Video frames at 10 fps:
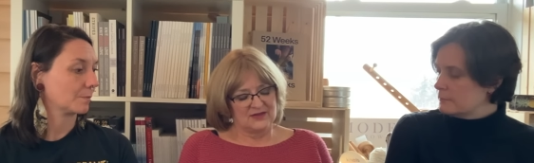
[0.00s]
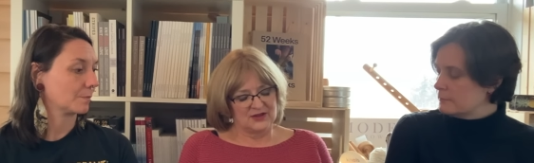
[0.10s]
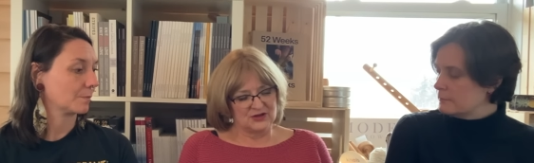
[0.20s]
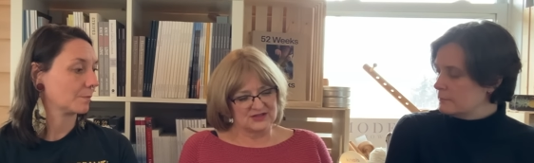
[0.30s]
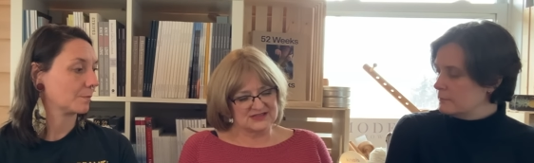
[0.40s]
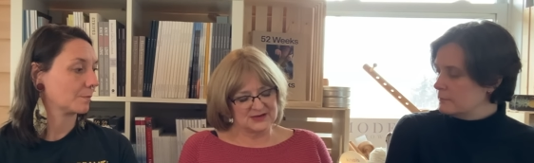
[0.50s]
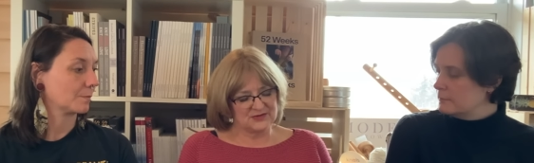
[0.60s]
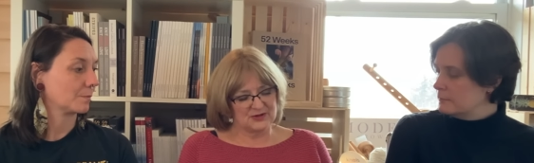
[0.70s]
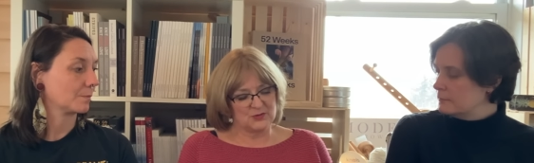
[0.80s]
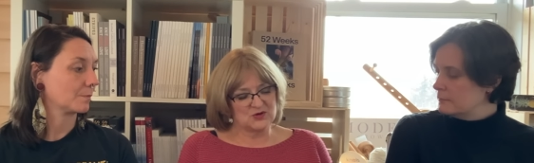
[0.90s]
Speaker 1: the,
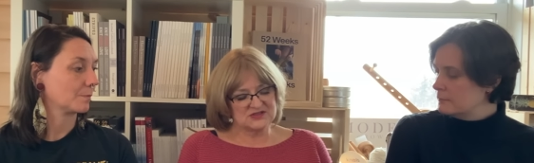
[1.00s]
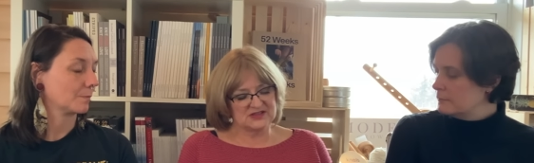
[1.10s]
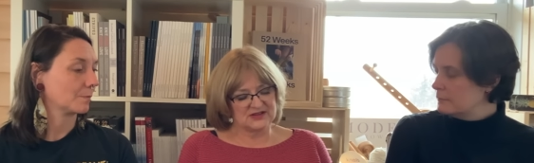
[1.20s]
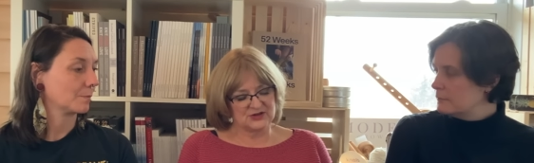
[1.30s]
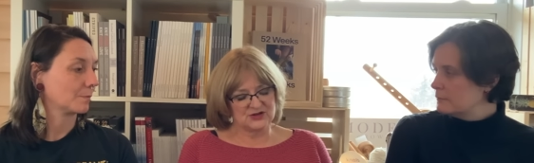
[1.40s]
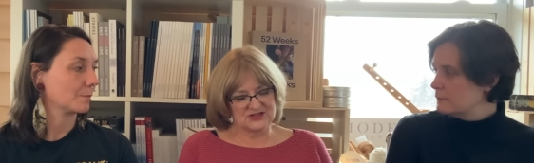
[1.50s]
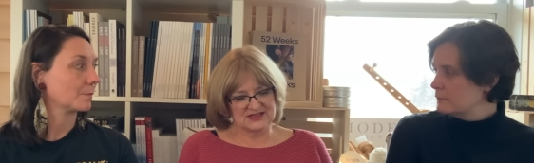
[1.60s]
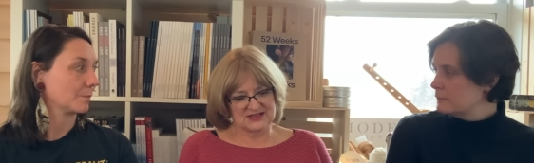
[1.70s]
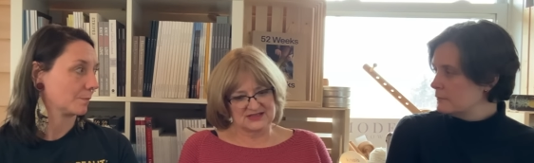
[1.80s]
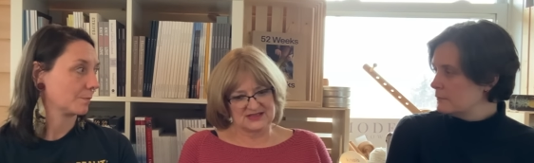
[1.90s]
some, most of the
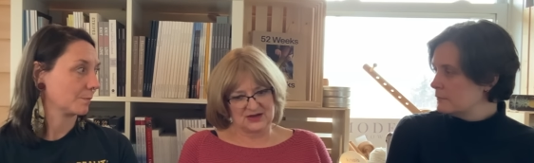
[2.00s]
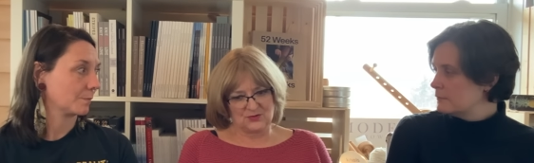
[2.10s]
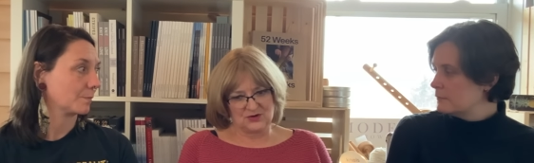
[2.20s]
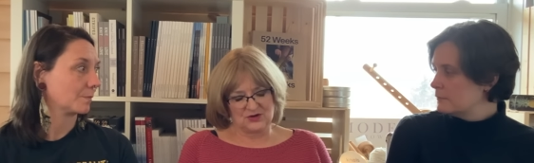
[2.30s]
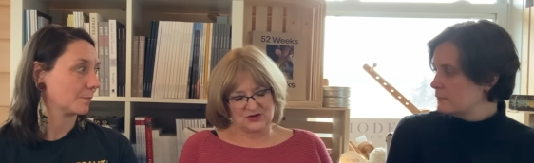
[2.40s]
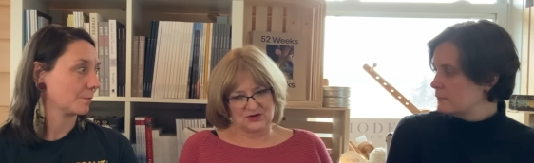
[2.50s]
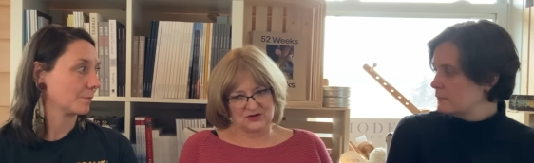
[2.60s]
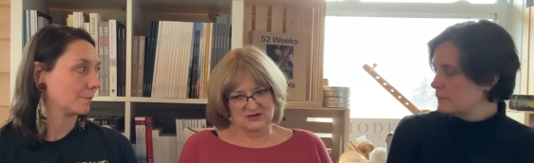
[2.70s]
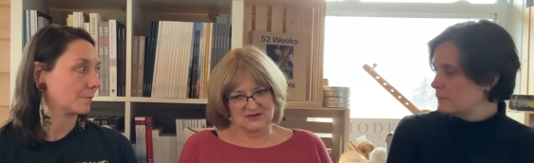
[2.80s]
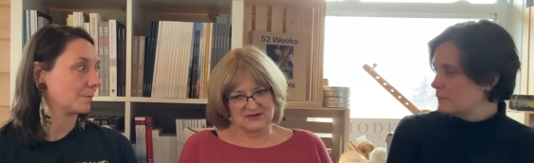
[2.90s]
nurses that
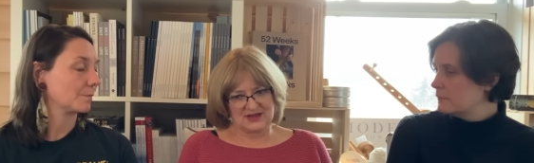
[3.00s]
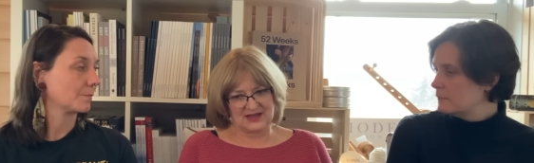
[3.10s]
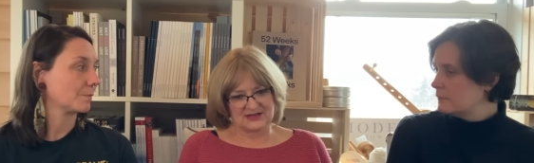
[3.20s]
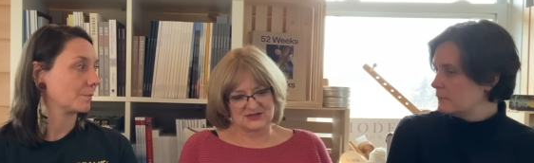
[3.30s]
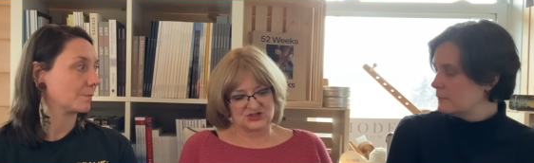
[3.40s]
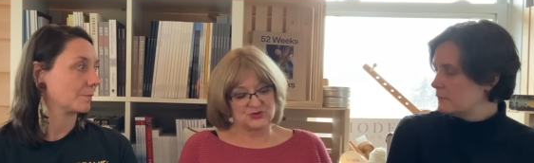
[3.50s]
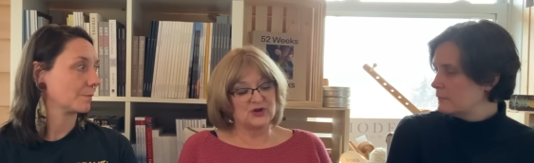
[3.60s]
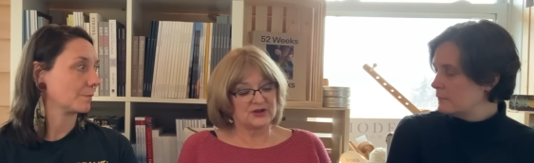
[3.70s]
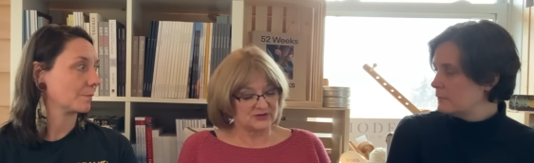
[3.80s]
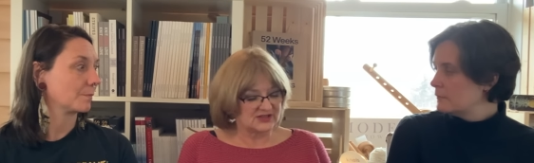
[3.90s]
were, that she,
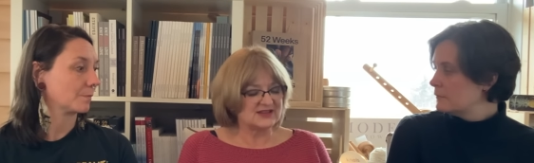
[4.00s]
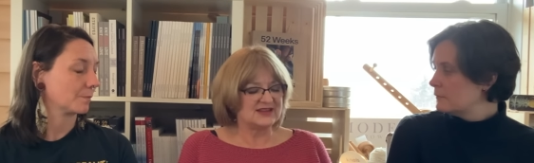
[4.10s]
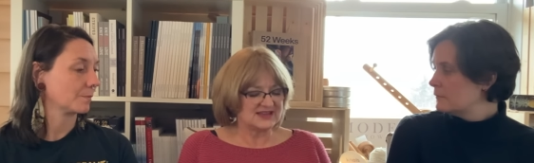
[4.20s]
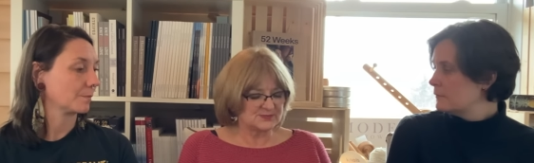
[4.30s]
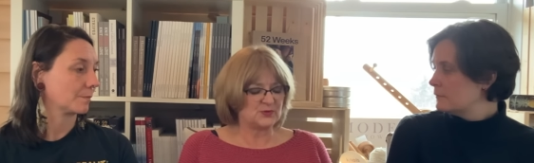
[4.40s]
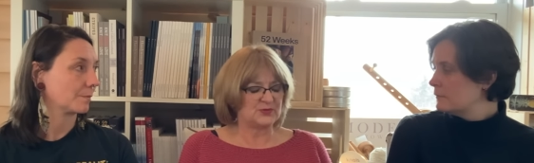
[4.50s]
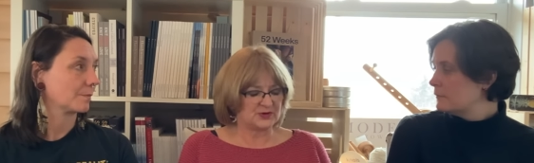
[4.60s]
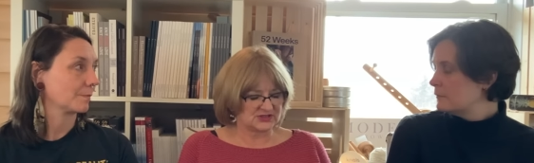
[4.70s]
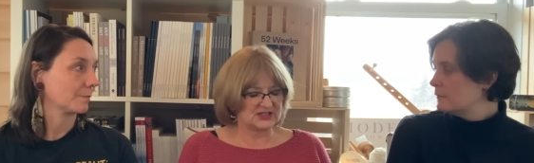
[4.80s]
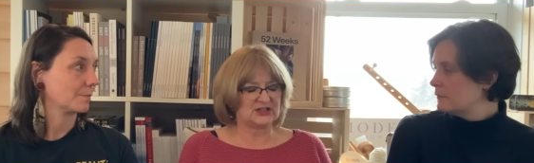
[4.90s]
in this
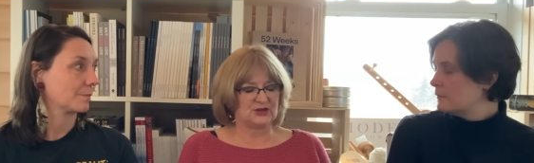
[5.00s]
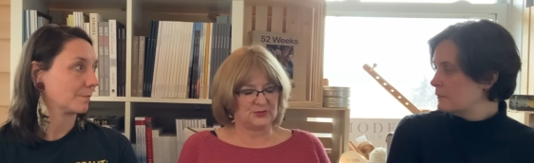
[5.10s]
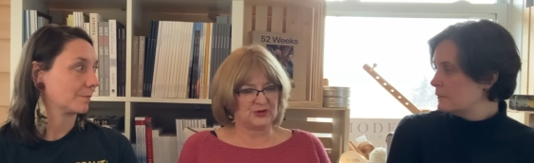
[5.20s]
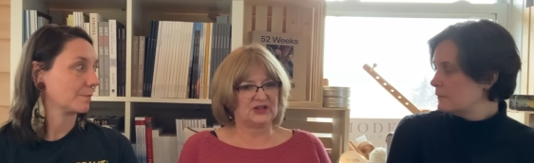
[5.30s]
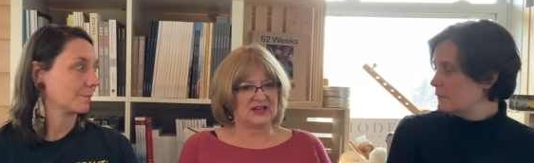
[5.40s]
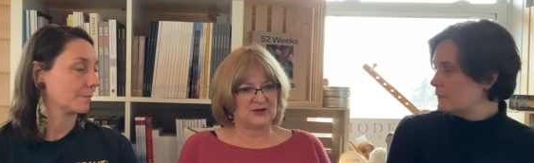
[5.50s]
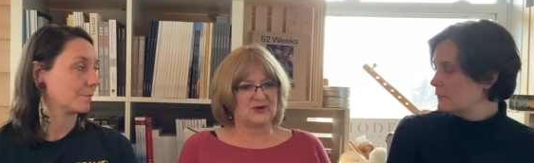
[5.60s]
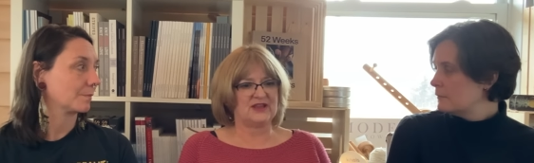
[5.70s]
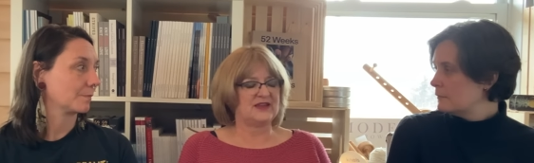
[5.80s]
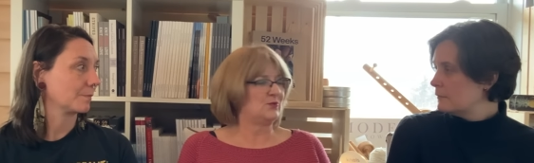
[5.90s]
particular book
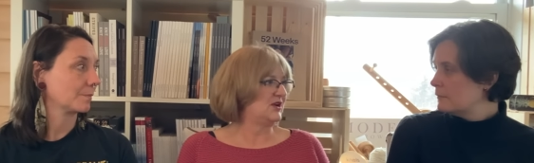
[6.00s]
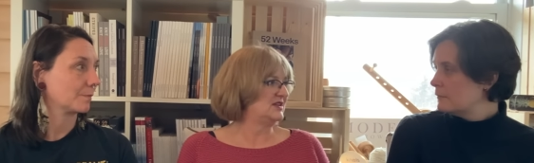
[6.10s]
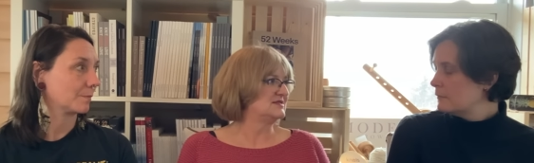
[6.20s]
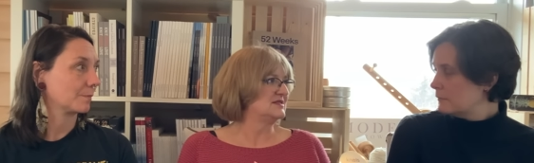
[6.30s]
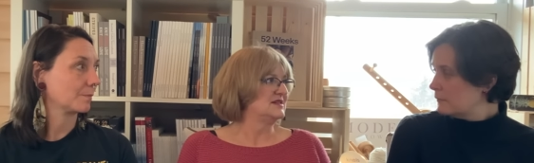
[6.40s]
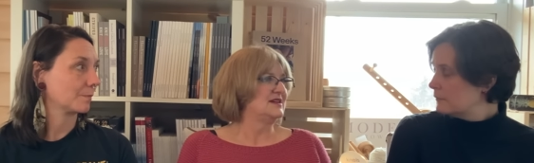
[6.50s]
anyway, that went,